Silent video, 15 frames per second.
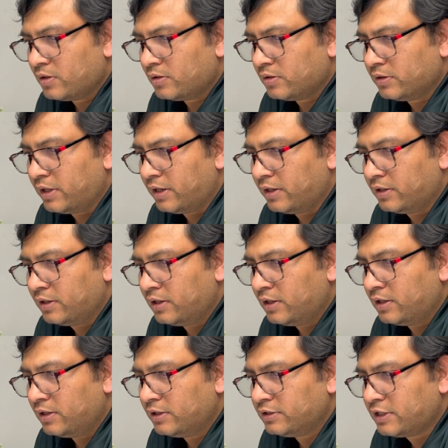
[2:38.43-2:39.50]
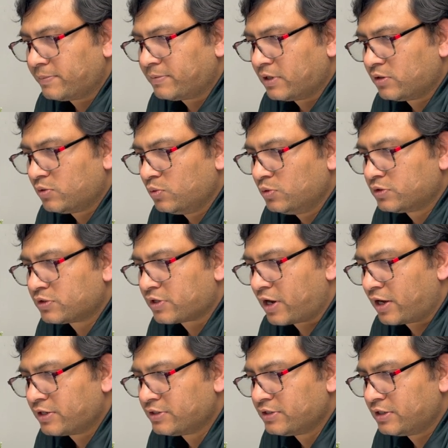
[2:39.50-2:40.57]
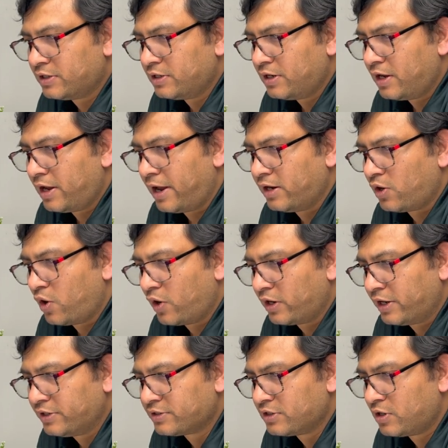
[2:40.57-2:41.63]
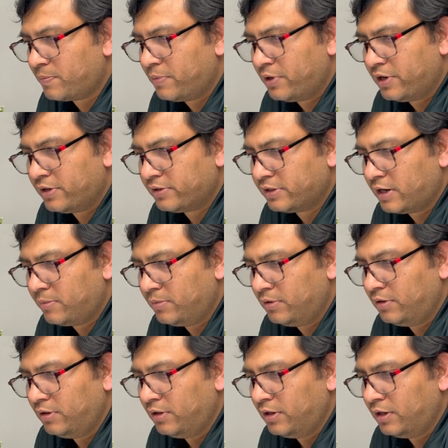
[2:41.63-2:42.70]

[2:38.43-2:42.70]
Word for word: Then chapter 2 structure and organization of periodic table.